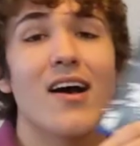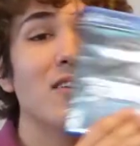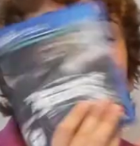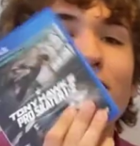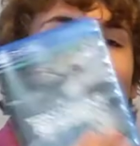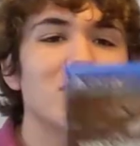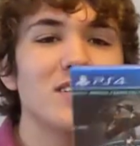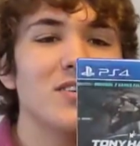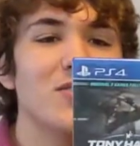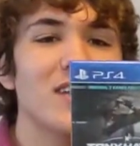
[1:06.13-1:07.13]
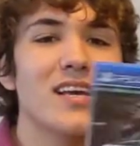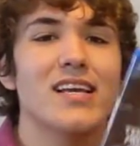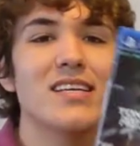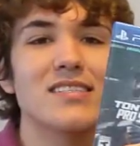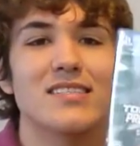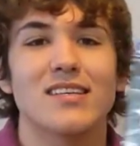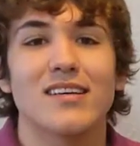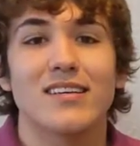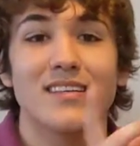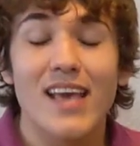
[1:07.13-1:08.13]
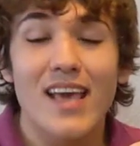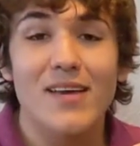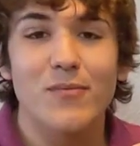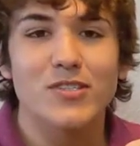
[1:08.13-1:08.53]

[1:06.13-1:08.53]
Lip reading: So the first thing you get is the game,